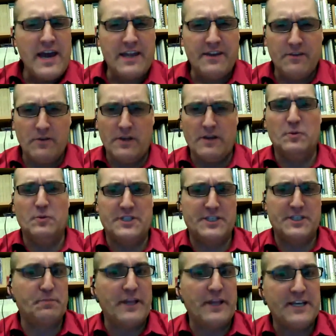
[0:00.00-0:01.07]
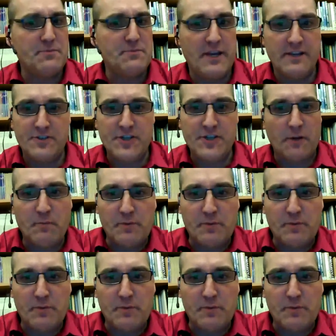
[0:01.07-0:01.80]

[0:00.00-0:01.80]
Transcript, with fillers: And it was explained to me, and gentlemen,